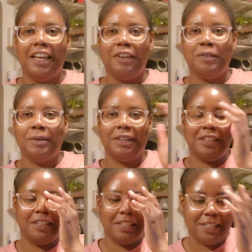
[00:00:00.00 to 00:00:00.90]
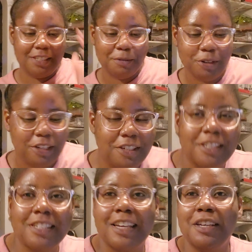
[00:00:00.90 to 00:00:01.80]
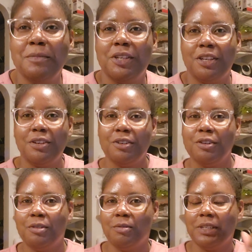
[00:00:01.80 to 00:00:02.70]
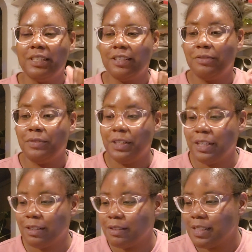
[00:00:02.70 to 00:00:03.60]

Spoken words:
Hey everybody, it's the Abstractionist. I am here with a video.